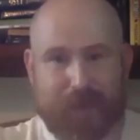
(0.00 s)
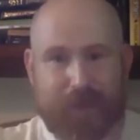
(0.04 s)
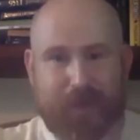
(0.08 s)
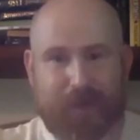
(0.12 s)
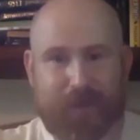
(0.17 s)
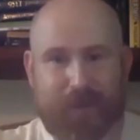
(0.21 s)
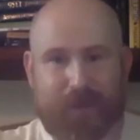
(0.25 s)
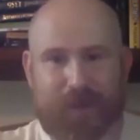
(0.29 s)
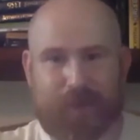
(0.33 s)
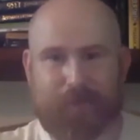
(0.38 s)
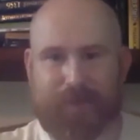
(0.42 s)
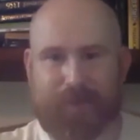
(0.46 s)

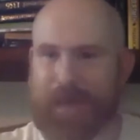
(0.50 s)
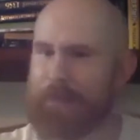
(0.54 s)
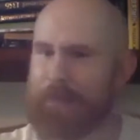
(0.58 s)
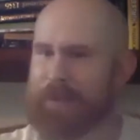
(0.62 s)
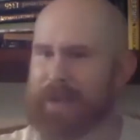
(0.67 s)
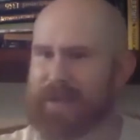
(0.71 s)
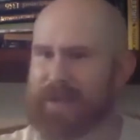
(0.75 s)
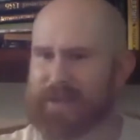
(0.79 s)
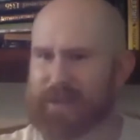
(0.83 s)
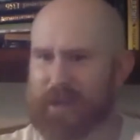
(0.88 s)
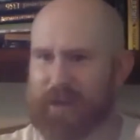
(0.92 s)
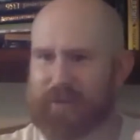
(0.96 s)
And that
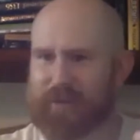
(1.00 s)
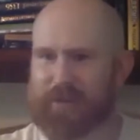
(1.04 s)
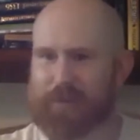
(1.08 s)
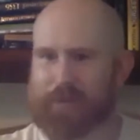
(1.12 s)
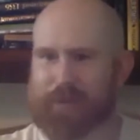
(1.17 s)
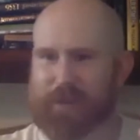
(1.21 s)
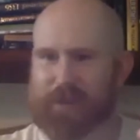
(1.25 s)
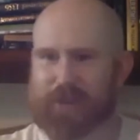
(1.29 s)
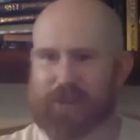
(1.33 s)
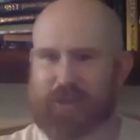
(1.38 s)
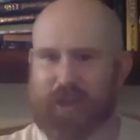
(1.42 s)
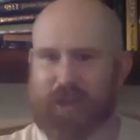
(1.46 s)
means a lot to
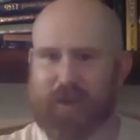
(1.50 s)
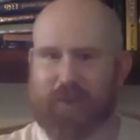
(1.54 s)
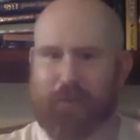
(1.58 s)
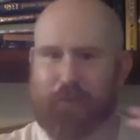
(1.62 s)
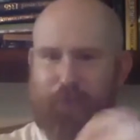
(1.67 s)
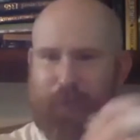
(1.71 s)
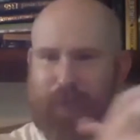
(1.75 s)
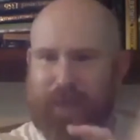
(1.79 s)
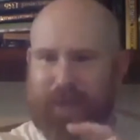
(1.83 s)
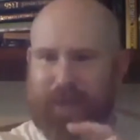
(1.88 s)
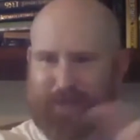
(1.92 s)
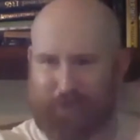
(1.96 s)
me, to kind of
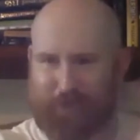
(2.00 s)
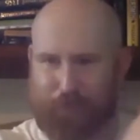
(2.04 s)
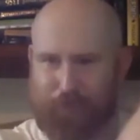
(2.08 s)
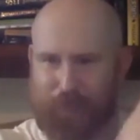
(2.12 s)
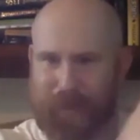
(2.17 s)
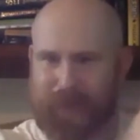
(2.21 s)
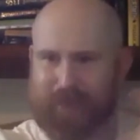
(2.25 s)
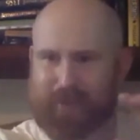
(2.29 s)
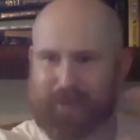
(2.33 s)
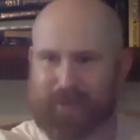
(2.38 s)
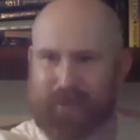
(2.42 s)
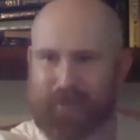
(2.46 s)
pick the
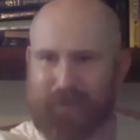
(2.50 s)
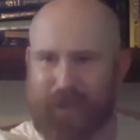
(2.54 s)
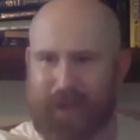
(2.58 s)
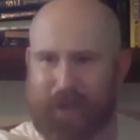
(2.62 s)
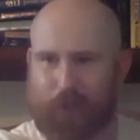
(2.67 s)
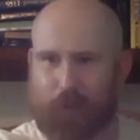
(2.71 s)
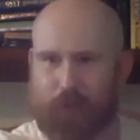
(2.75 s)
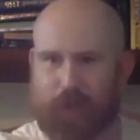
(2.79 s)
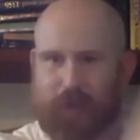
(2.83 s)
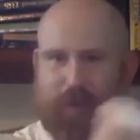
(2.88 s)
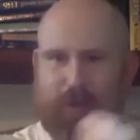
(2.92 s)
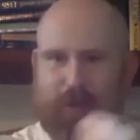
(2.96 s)
best of that
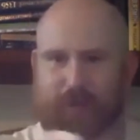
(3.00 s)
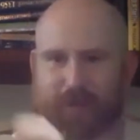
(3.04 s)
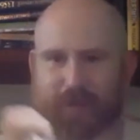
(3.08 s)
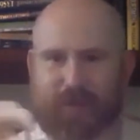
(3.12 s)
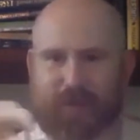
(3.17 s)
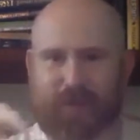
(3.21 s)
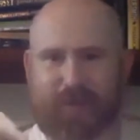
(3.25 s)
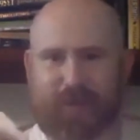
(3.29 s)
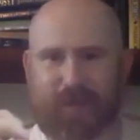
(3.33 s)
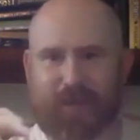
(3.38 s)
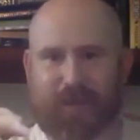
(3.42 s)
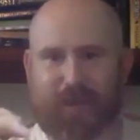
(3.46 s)
world
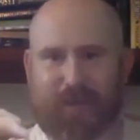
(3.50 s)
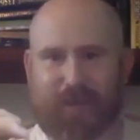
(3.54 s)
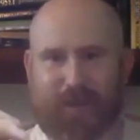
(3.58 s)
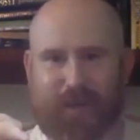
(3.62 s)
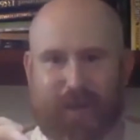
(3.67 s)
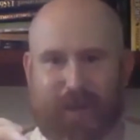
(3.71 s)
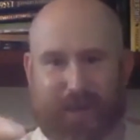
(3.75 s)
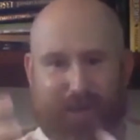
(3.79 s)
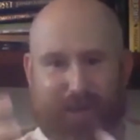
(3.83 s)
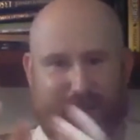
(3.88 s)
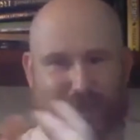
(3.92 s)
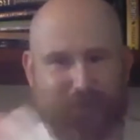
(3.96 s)

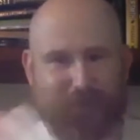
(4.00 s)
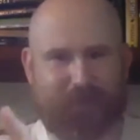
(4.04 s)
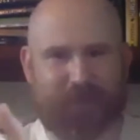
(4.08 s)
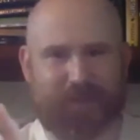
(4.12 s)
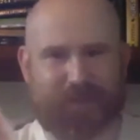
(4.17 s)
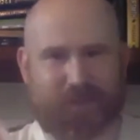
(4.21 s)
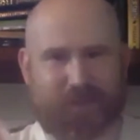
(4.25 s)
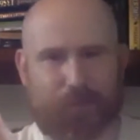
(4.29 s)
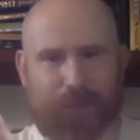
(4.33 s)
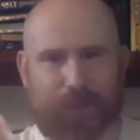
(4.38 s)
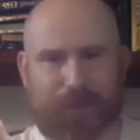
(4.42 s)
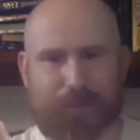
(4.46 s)
and give it
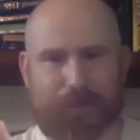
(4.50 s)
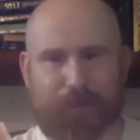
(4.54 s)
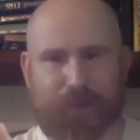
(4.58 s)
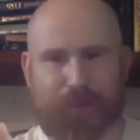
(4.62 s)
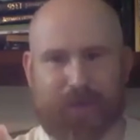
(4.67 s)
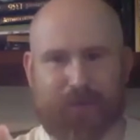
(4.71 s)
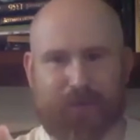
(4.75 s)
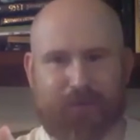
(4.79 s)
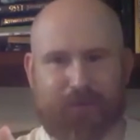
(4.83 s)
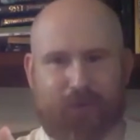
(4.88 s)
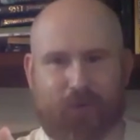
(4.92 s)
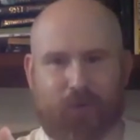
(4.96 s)
to people in
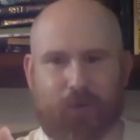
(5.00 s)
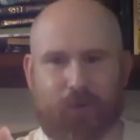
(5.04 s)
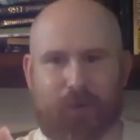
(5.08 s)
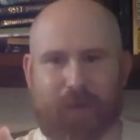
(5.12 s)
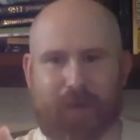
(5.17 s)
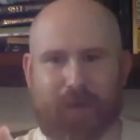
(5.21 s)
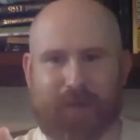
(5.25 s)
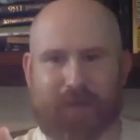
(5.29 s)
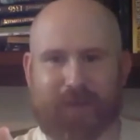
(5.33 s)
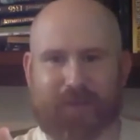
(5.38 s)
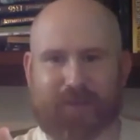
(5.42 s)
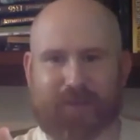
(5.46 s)
a format
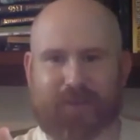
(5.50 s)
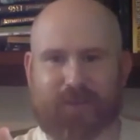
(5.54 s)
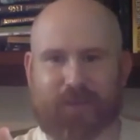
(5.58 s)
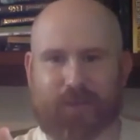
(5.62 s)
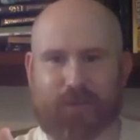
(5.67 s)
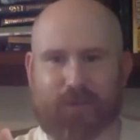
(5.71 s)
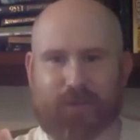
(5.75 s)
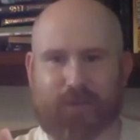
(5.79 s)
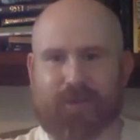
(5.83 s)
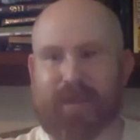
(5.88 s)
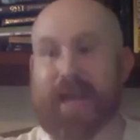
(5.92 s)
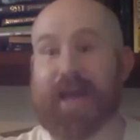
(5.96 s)
that
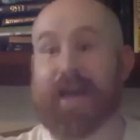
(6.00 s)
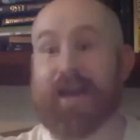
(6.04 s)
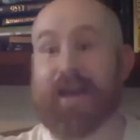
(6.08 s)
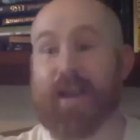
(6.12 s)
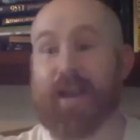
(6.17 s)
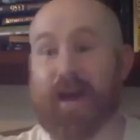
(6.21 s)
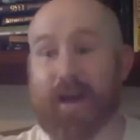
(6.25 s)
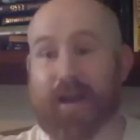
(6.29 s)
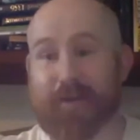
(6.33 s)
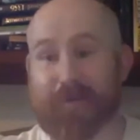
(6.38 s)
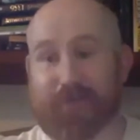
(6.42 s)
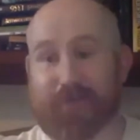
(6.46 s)
suits their
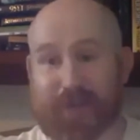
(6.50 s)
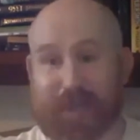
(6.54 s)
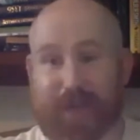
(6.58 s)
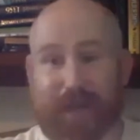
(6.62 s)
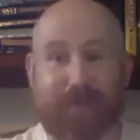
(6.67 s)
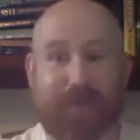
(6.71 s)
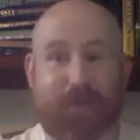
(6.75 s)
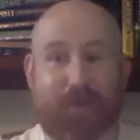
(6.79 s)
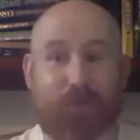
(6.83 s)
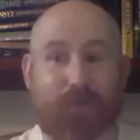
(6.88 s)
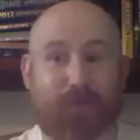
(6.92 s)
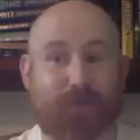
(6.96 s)
lives and how
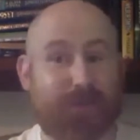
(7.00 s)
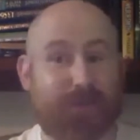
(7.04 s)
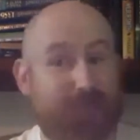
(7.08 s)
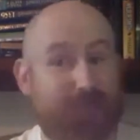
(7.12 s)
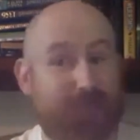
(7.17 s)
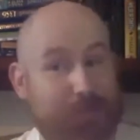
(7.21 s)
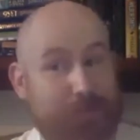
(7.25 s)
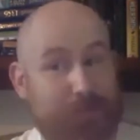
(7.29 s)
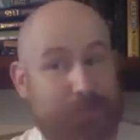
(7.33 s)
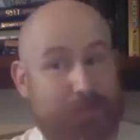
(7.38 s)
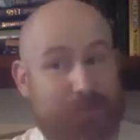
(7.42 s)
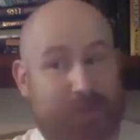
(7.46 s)
they want to
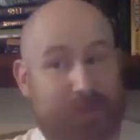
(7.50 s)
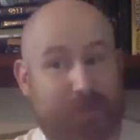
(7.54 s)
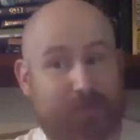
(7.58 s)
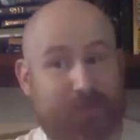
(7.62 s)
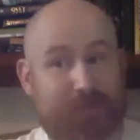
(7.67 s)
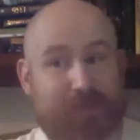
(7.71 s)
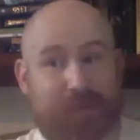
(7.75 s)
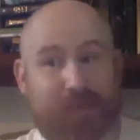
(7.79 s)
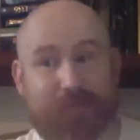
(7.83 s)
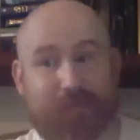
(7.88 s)
keep themselves safe.